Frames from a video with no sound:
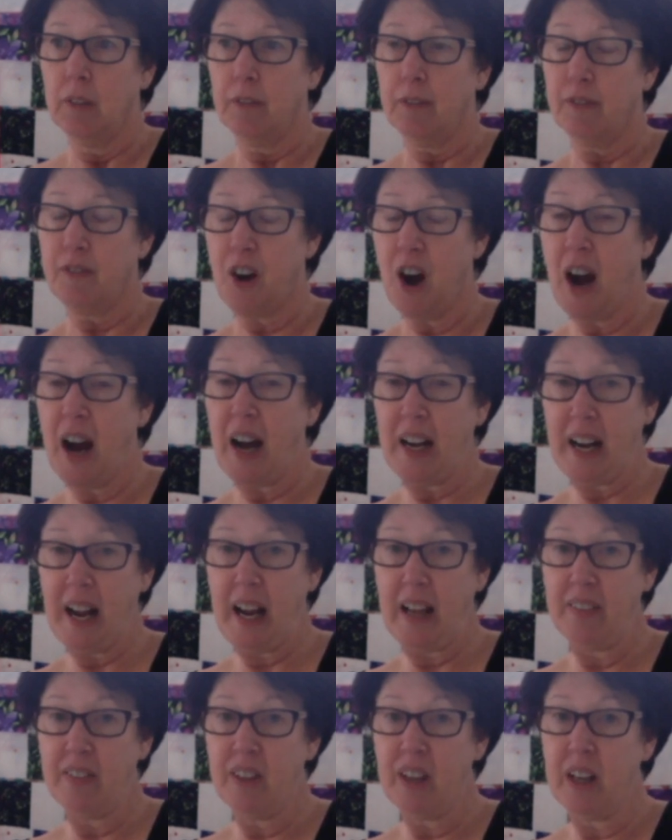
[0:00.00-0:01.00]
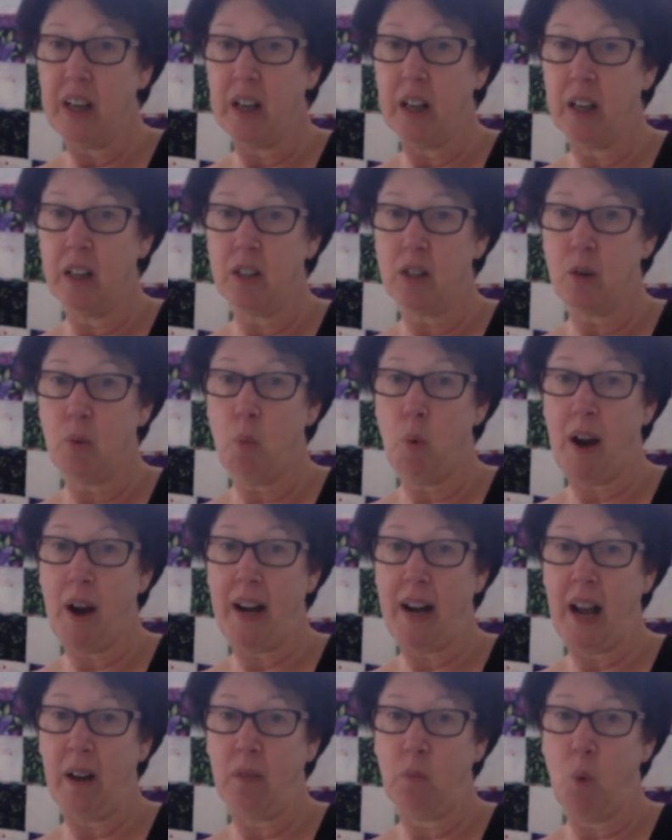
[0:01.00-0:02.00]
Friday that is a white
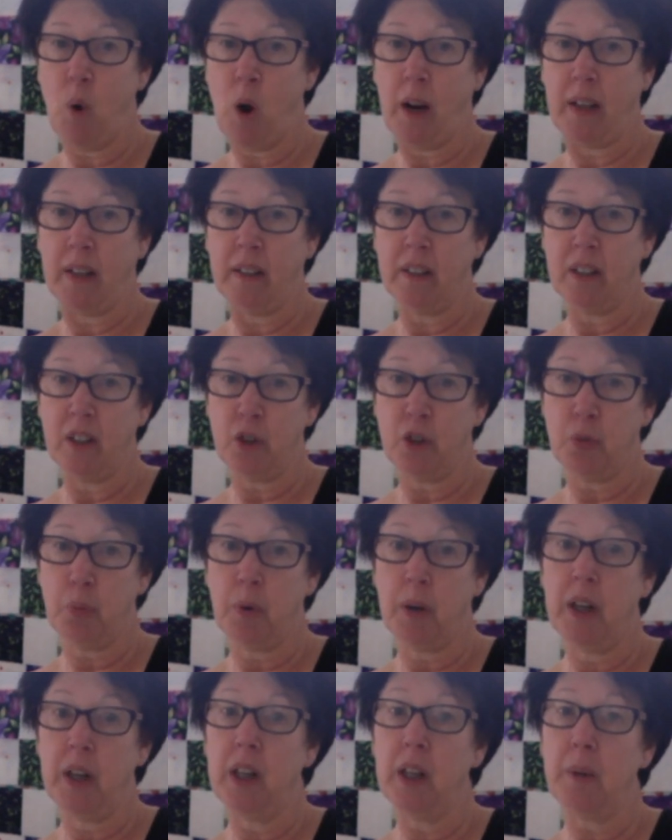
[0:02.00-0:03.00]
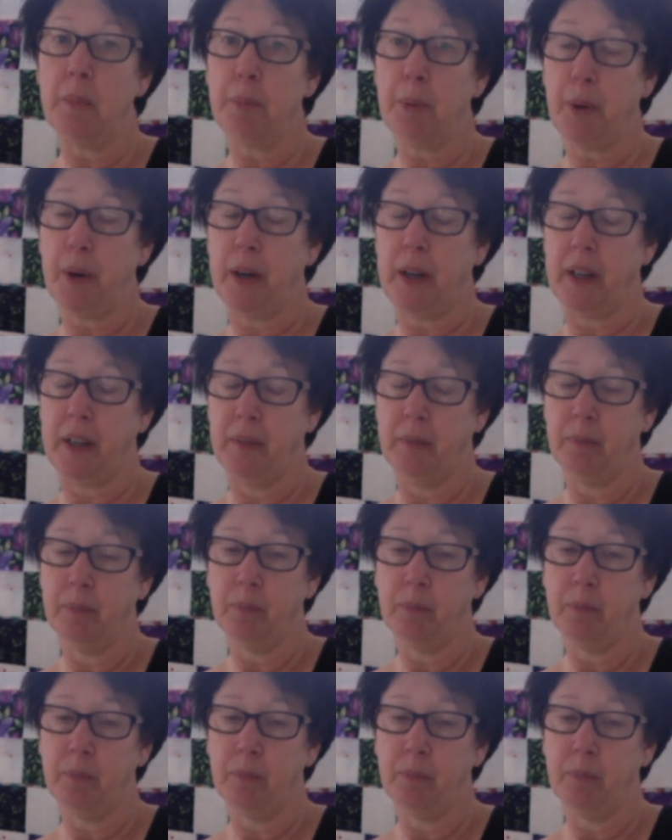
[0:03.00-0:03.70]
on white. That's really pretty.